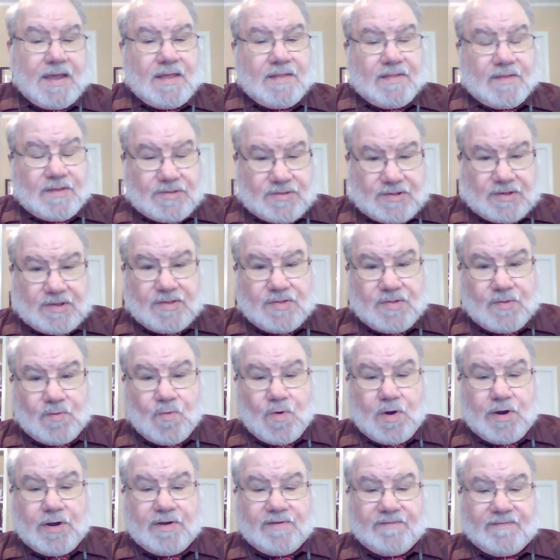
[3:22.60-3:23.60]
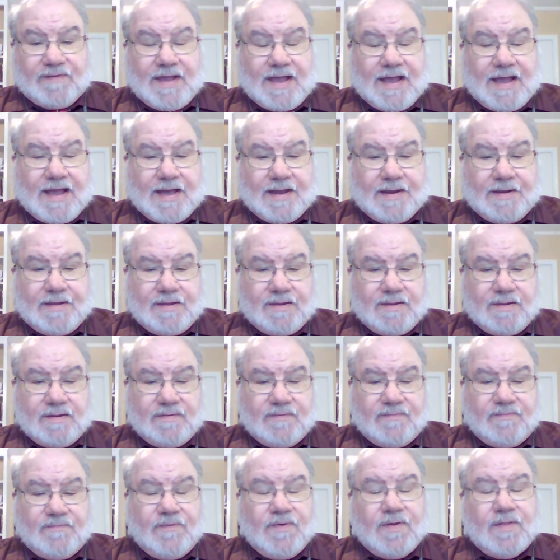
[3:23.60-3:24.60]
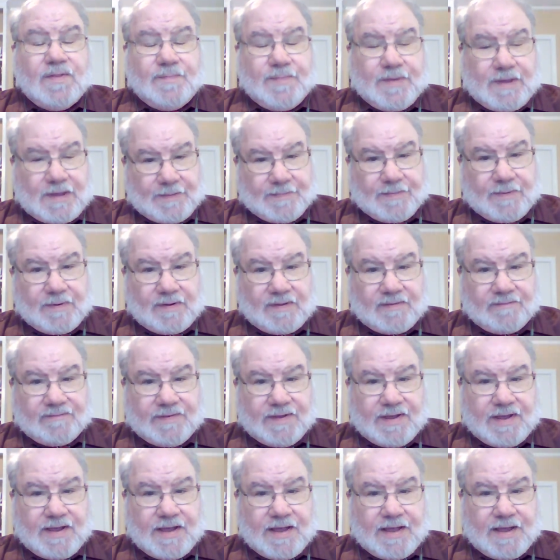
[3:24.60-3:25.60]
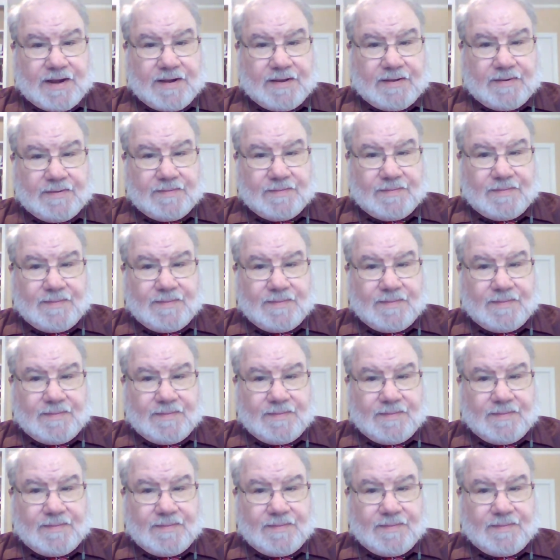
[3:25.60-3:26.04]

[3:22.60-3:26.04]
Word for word: This is the word of God for the people of God.